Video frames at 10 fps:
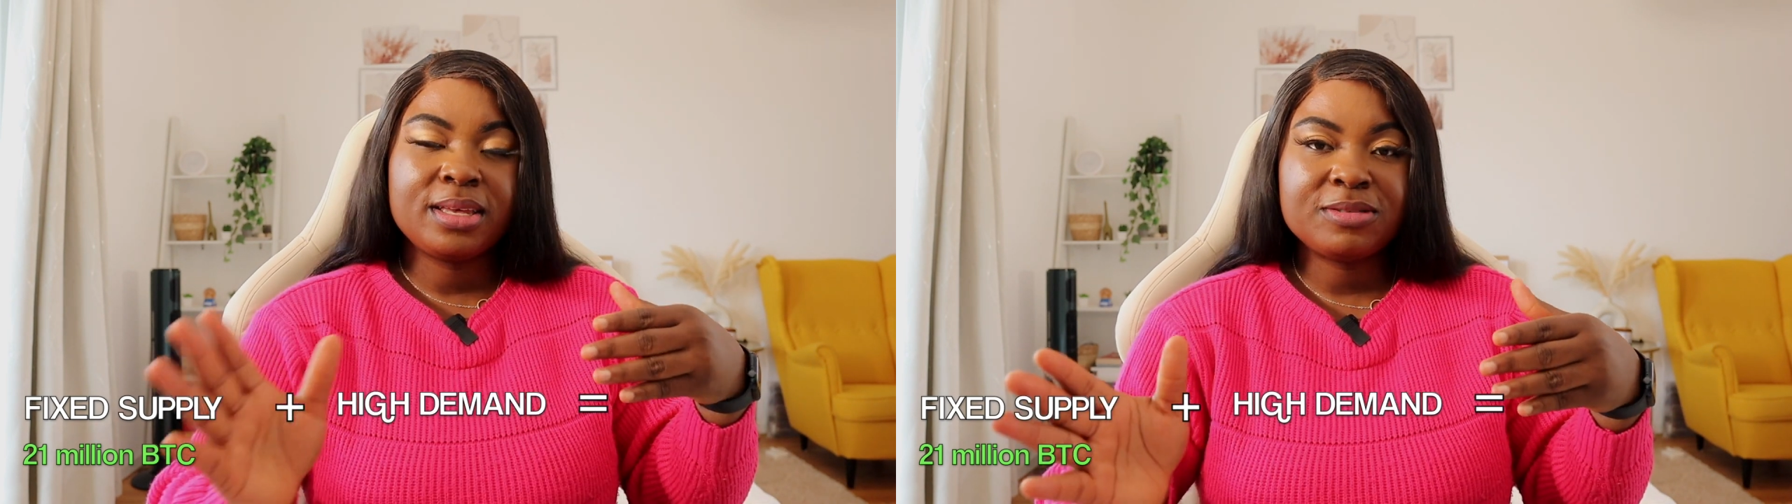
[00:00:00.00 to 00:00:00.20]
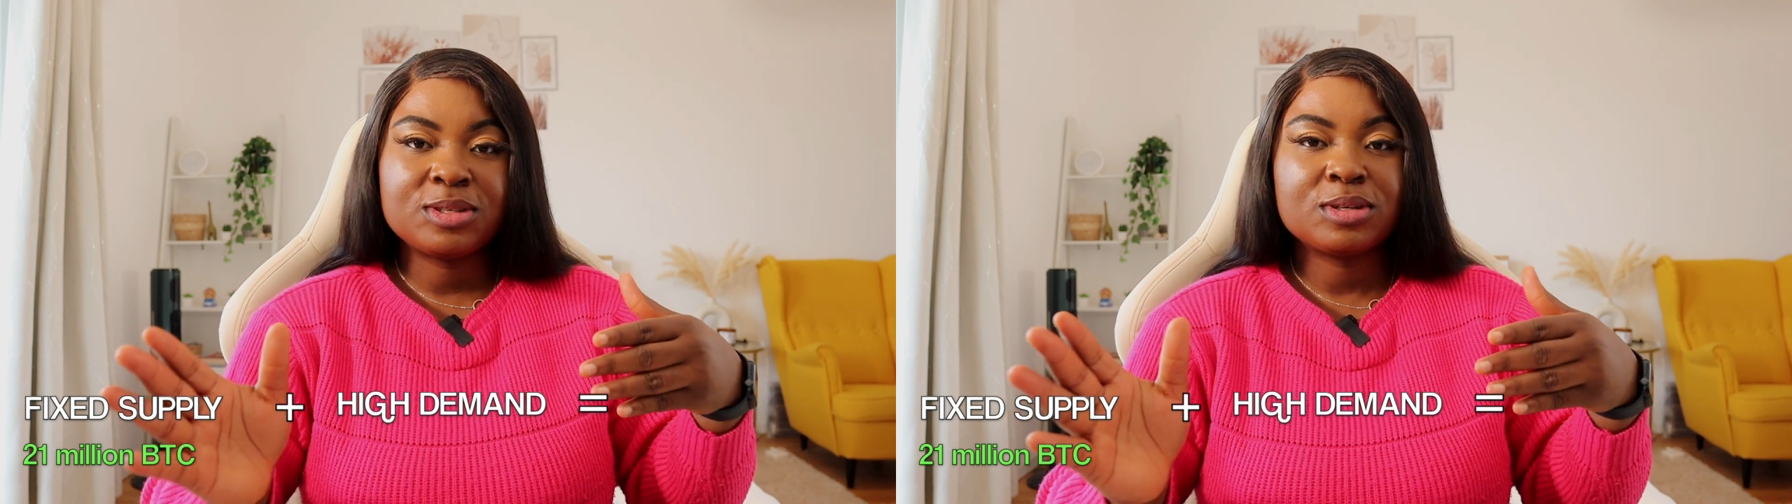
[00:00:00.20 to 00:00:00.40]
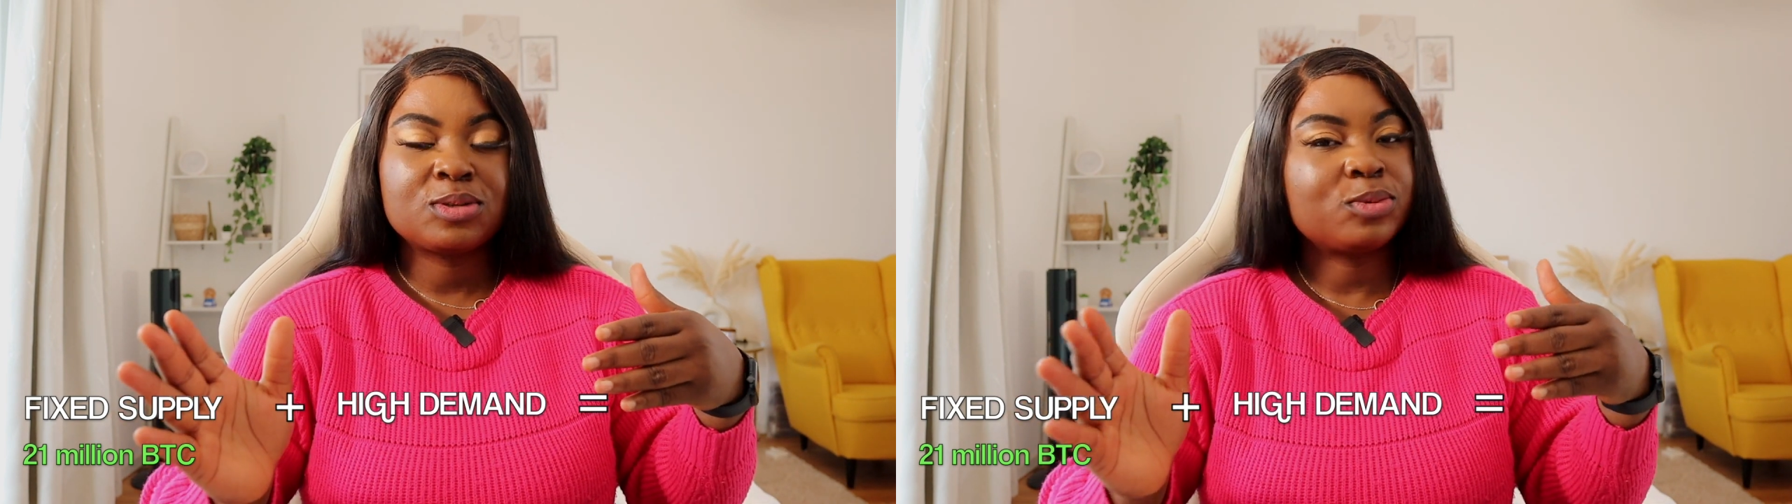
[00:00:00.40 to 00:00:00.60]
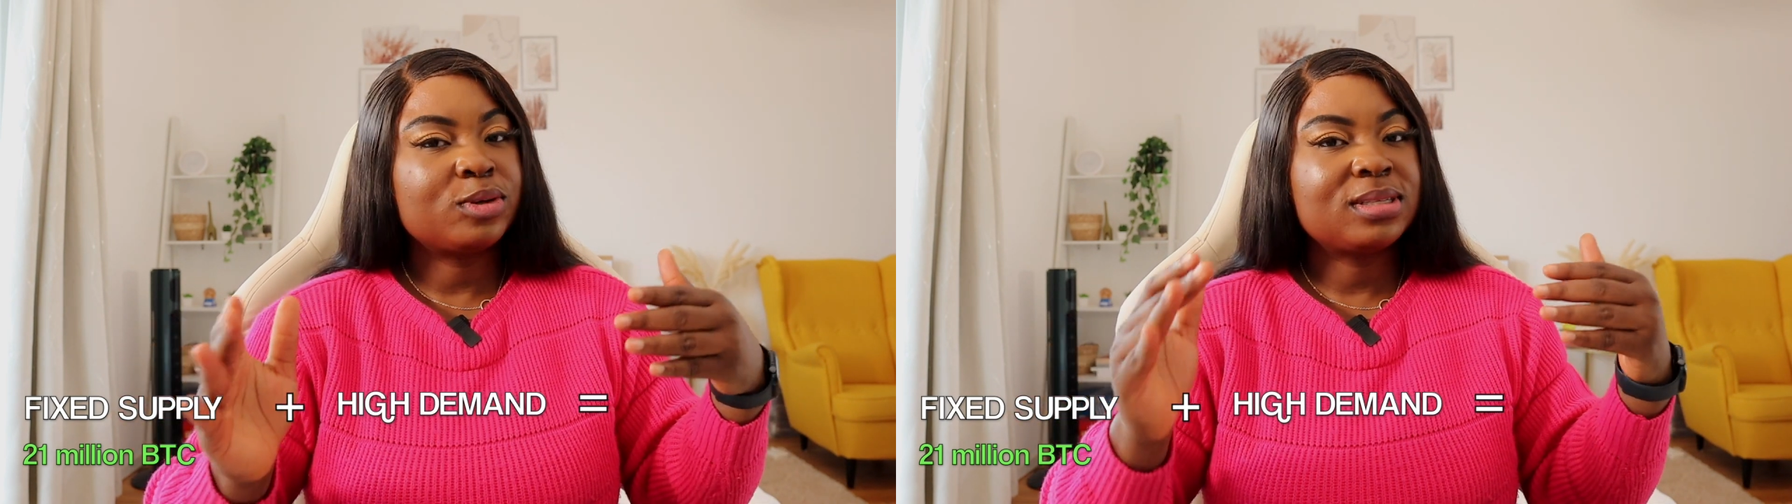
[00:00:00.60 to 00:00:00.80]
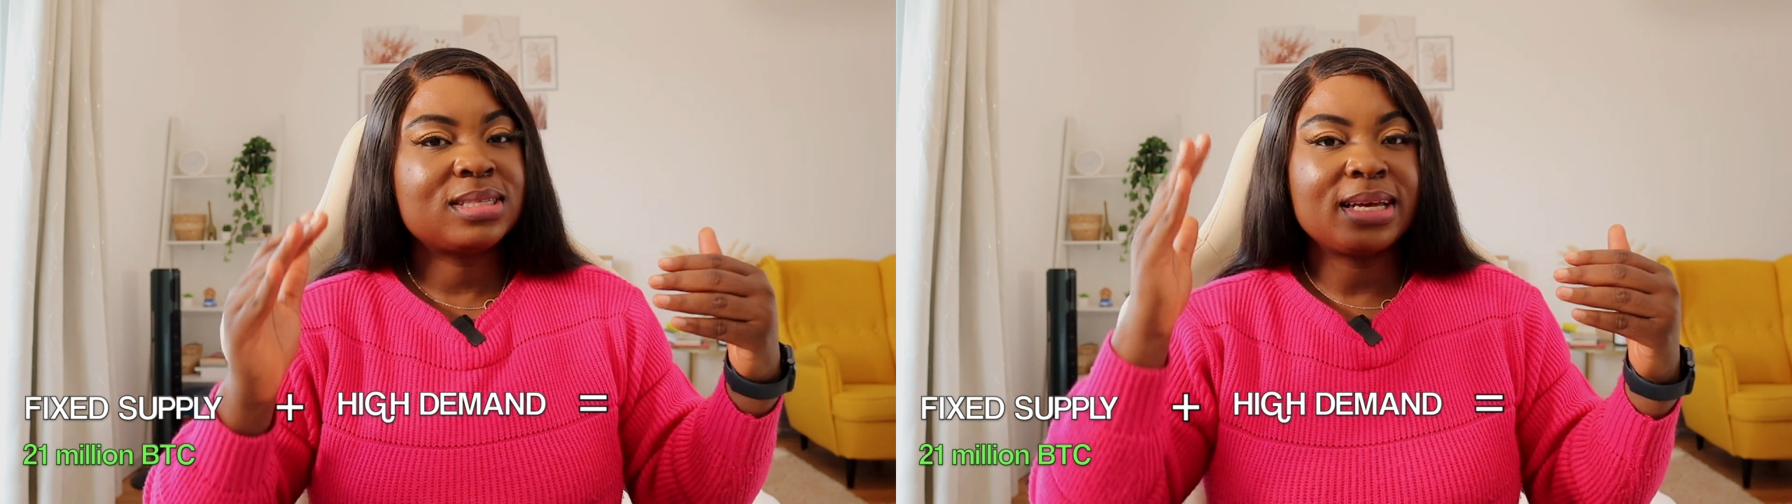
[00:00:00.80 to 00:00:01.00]
gives us
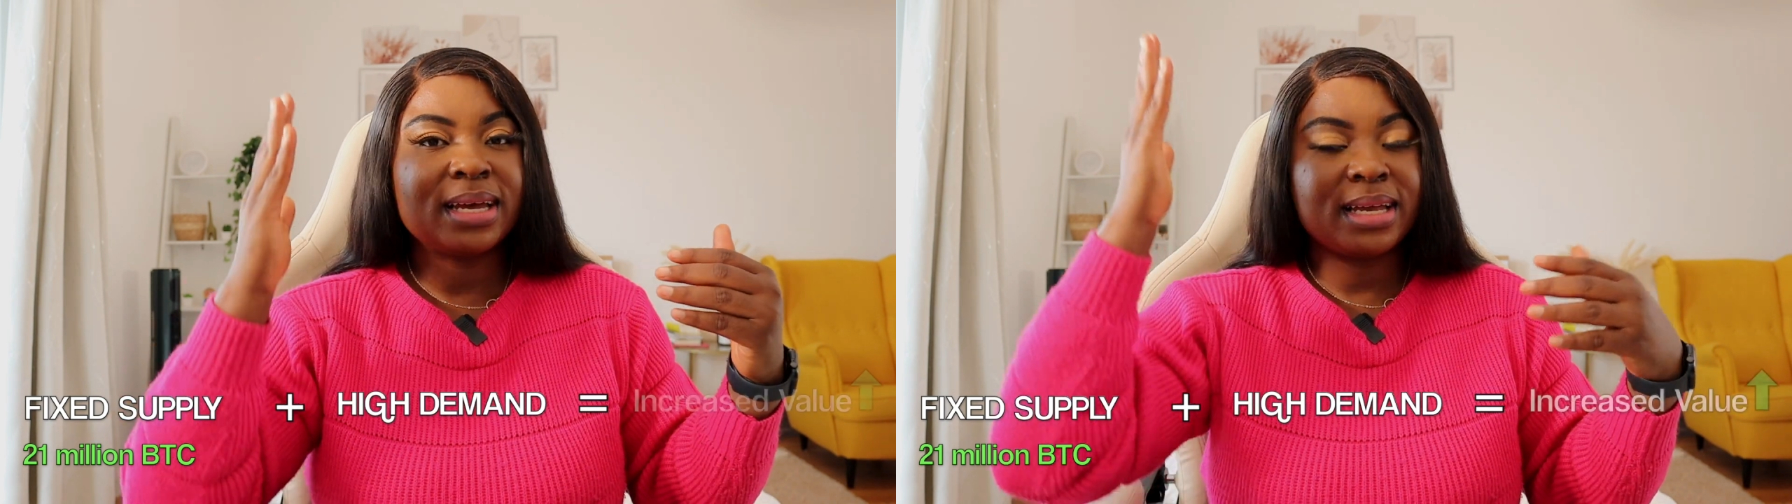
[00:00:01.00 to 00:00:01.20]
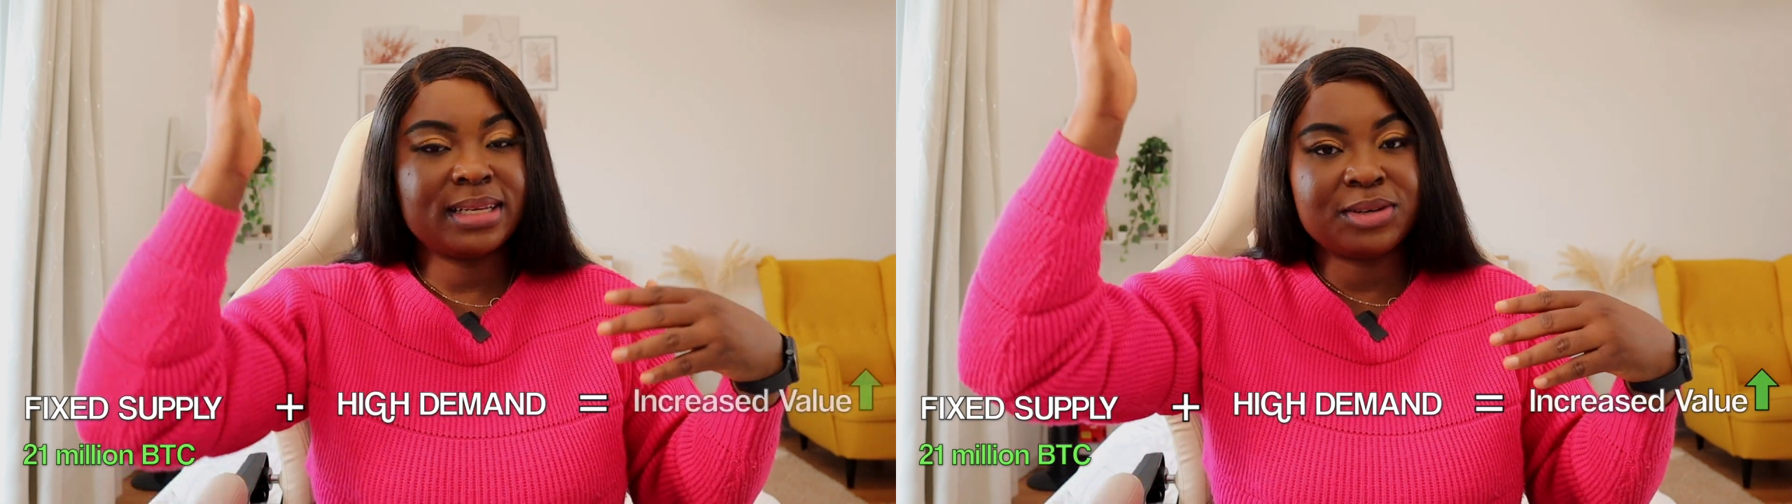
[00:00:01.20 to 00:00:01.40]
what? An